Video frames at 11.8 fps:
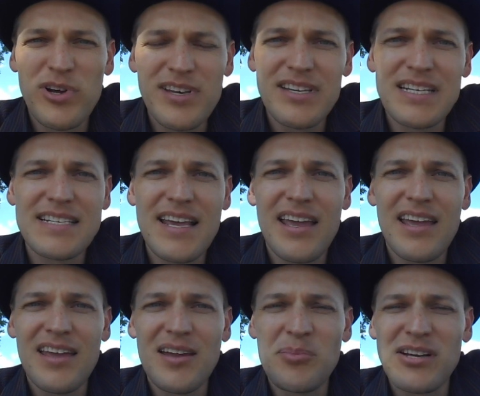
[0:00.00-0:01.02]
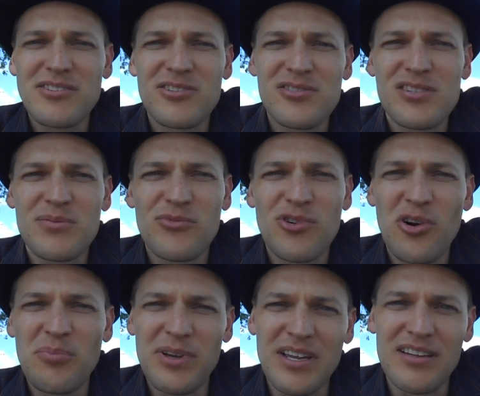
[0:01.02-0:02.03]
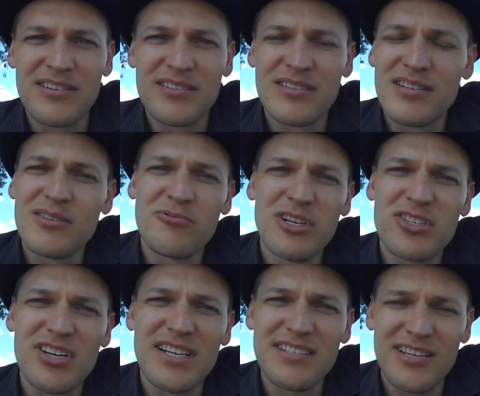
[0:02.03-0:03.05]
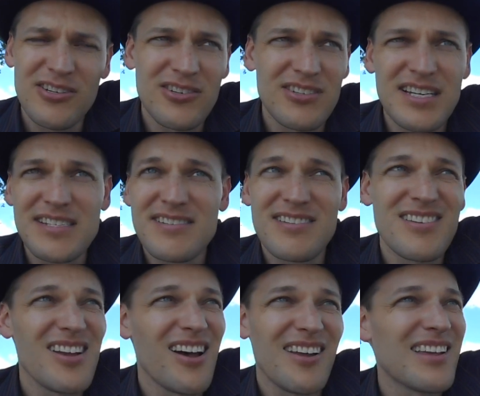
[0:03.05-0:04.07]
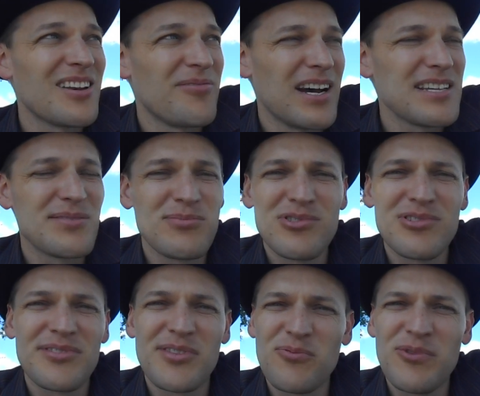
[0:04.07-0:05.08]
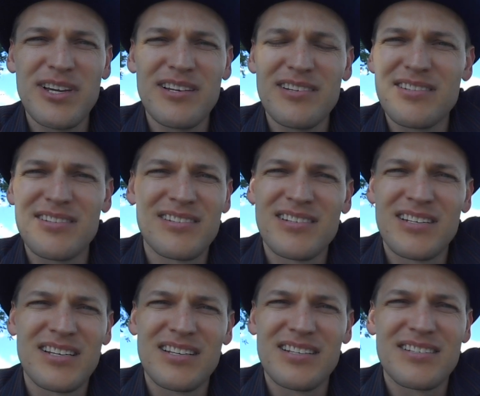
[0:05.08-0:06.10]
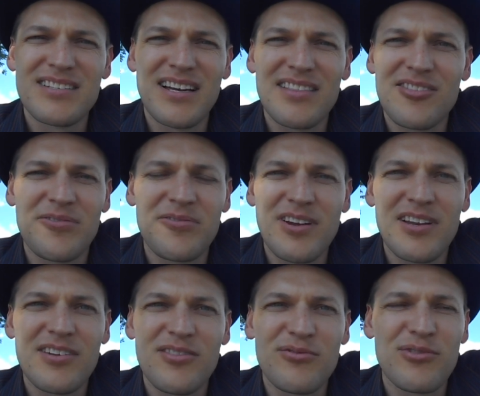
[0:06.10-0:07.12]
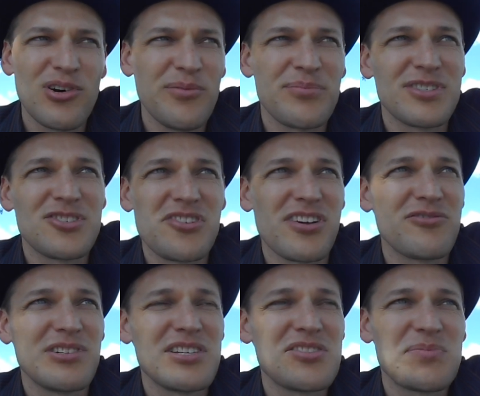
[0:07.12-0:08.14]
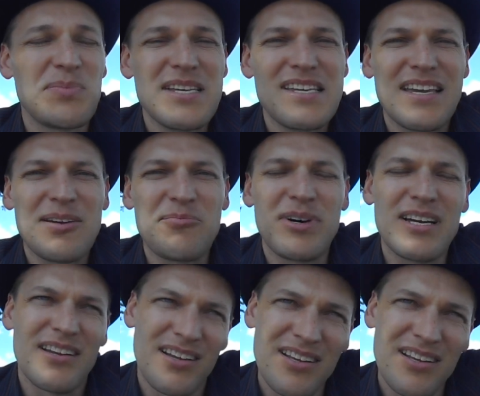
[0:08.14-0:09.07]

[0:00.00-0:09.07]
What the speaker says: windy day, about to do some roping, which I tell you is not advisable. The wind is not the friend of the rope, generally speaking, but